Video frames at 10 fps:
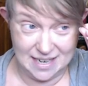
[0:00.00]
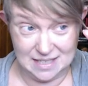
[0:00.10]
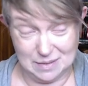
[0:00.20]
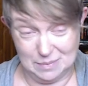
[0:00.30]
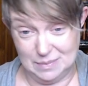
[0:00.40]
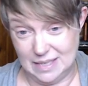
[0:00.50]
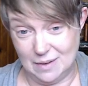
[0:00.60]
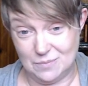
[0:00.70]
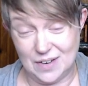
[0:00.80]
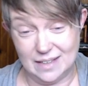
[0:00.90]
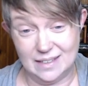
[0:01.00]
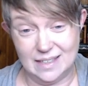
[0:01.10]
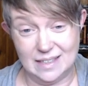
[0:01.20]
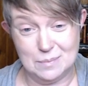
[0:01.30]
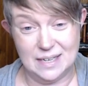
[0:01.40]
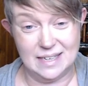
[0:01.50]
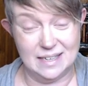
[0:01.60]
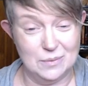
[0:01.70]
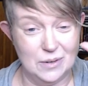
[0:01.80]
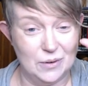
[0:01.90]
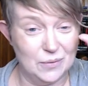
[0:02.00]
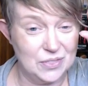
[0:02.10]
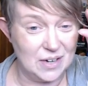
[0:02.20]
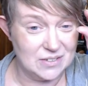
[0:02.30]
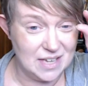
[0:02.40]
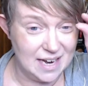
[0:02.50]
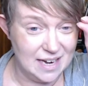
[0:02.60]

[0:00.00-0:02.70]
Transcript: but I'm finally going to be getting one on Thursday.